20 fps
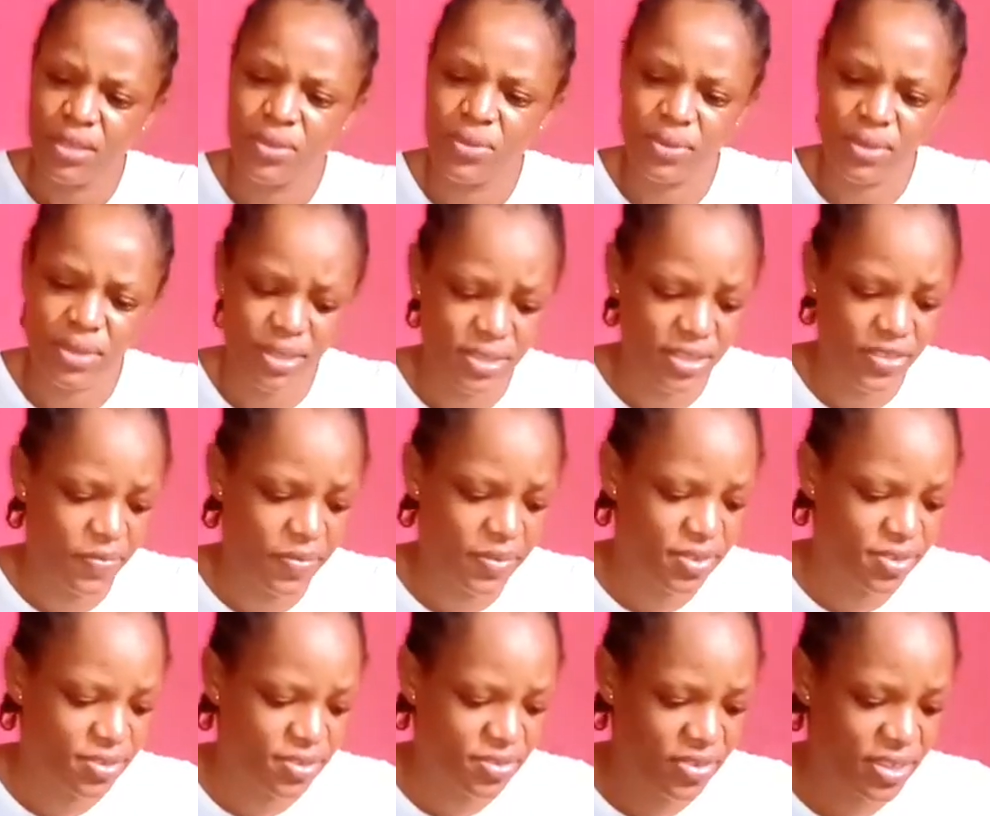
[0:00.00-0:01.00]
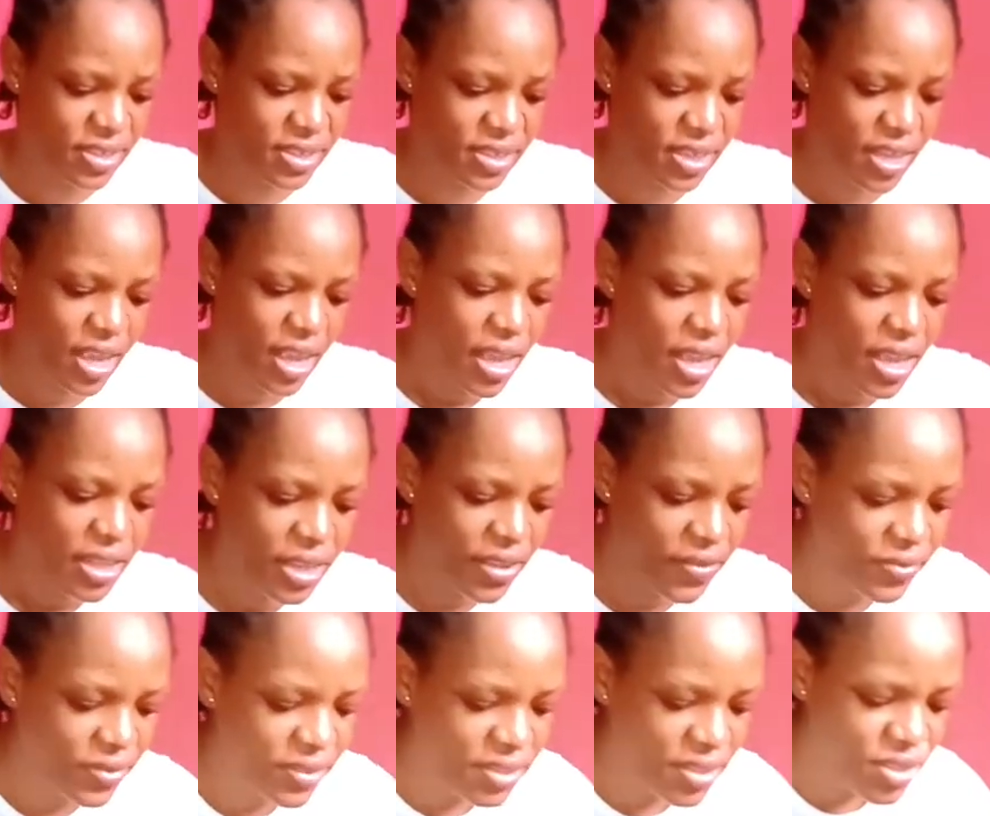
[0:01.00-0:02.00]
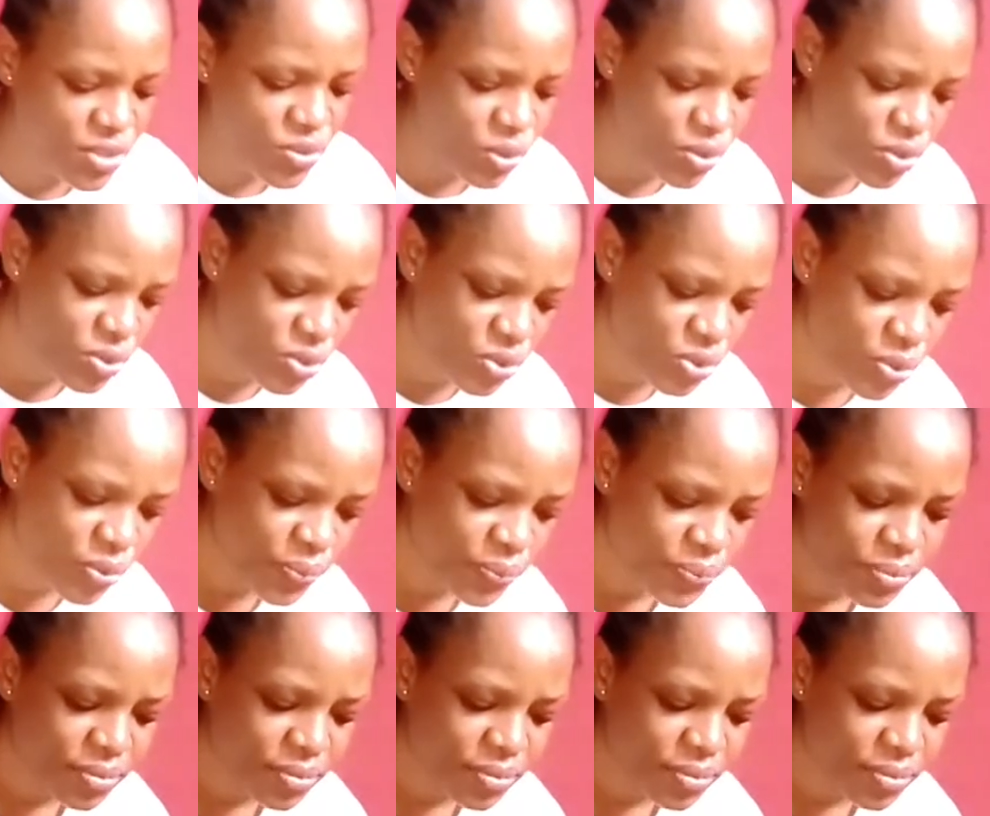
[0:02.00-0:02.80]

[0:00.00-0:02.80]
Okay, save me the stress. Then for this one too,